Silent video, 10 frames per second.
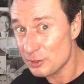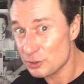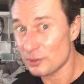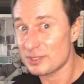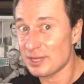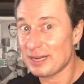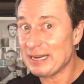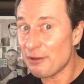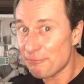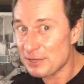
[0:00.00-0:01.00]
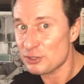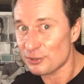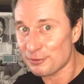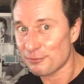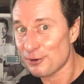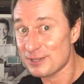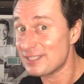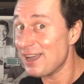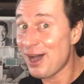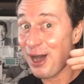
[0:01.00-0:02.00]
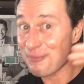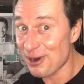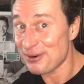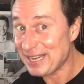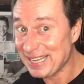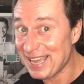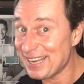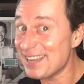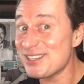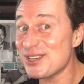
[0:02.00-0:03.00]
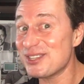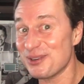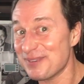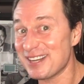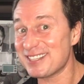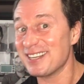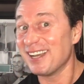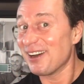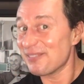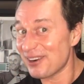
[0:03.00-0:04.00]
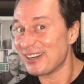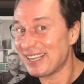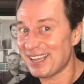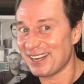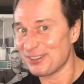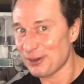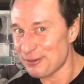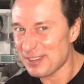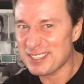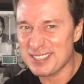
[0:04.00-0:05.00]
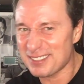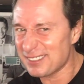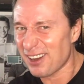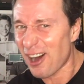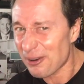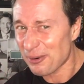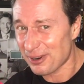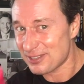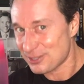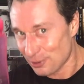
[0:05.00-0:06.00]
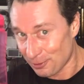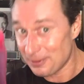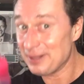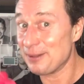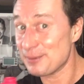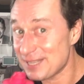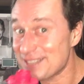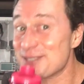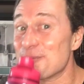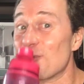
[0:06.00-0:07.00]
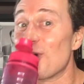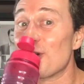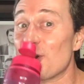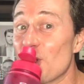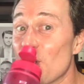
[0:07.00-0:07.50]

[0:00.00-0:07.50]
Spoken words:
So it's not an official divorce. I'm already getting into it too much. I'm already getting nervous and awkward. So let me take a sip of water.